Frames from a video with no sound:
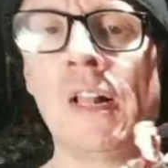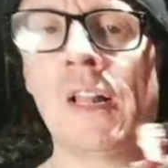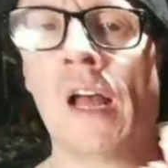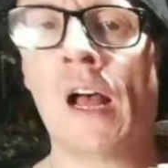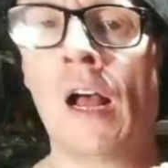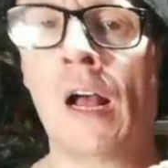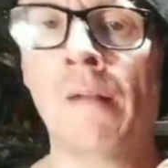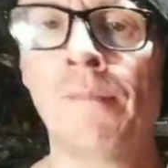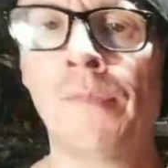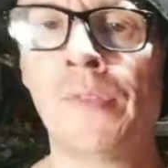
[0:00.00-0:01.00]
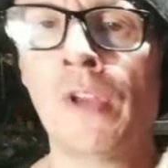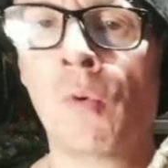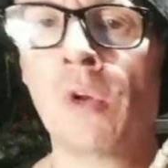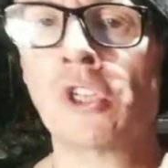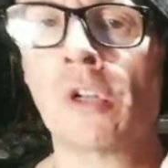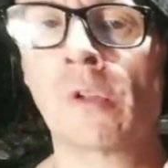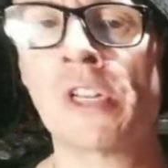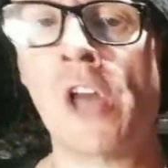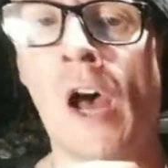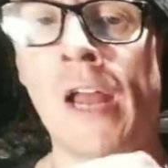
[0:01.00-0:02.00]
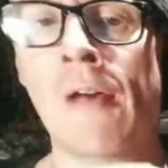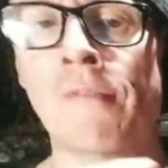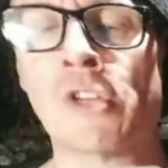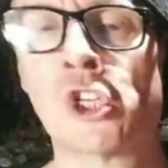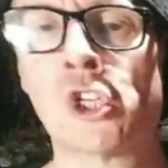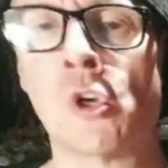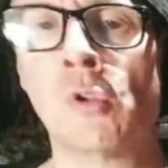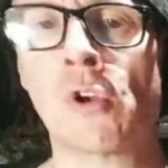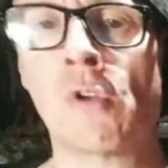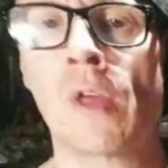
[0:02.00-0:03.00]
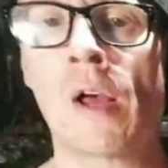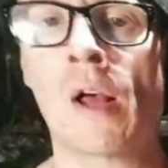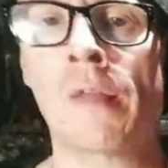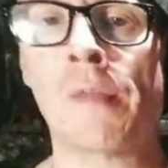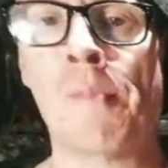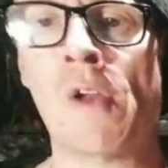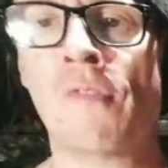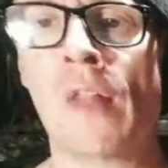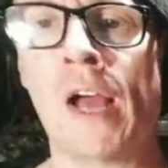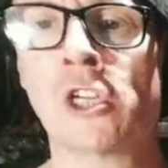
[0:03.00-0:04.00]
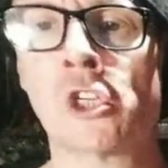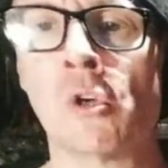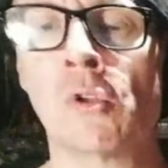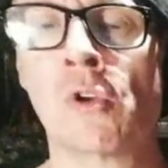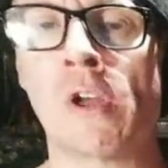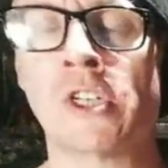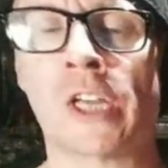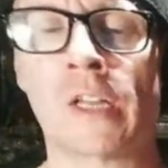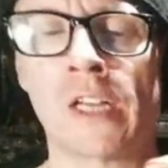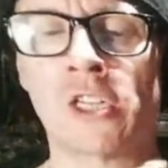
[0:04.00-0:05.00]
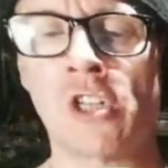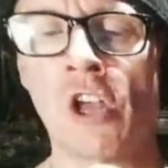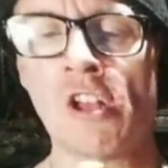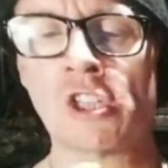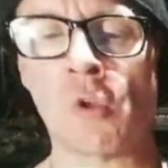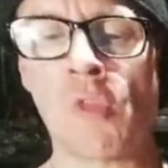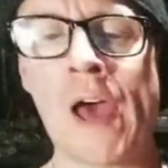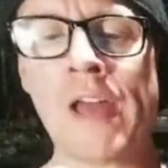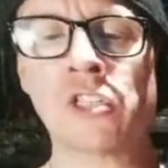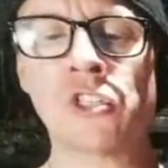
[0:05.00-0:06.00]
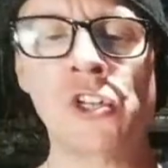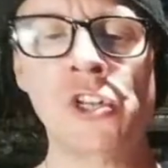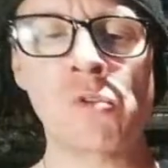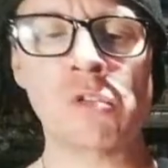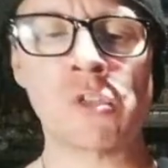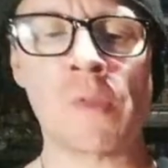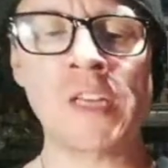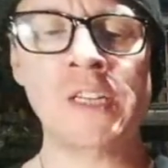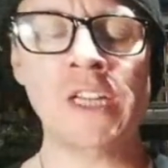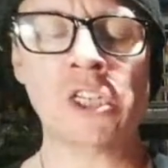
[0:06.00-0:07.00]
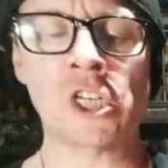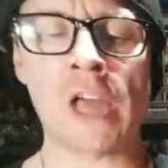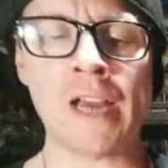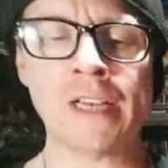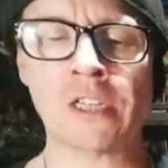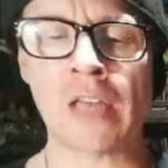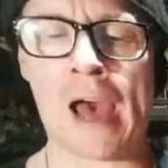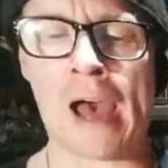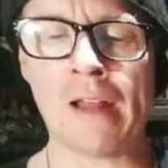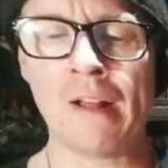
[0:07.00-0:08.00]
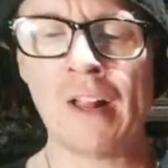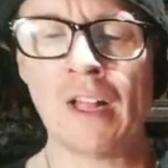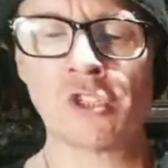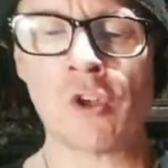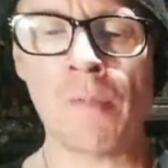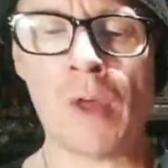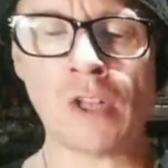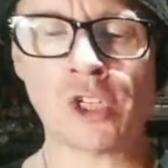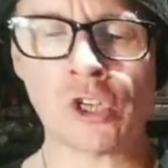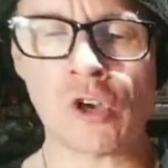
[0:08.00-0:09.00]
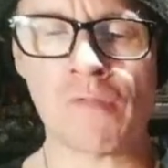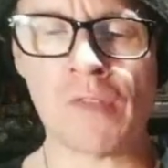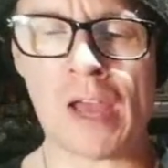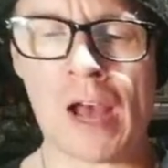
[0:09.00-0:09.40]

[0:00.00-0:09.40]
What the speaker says: the original did not have the shoulder, the butterfly shoulder articulation. So that is new. So they did change that. So I'm not sure if they